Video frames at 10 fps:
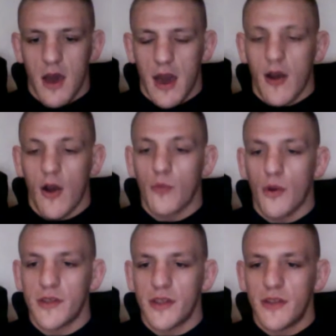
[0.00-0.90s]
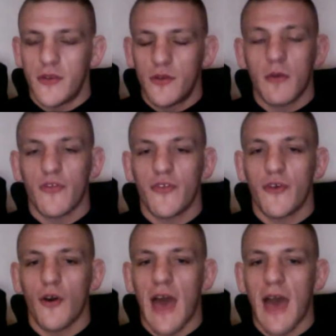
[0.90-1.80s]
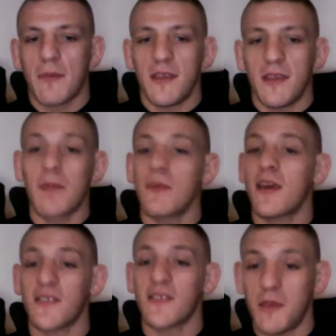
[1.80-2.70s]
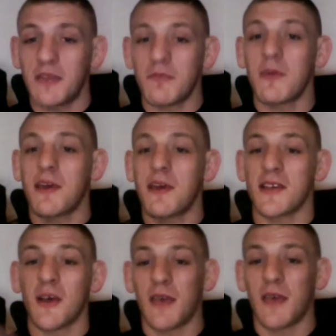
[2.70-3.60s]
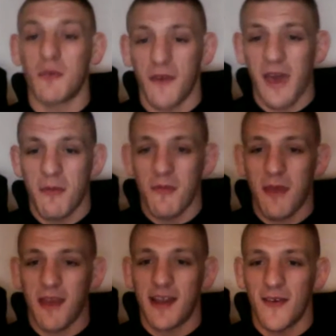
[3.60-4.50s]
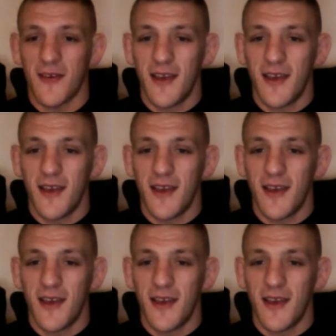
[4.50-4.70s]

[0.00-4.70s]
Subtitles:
I armbarred the dude, and I was so happy. Not because I beat him, but because I was able to fight MMA now.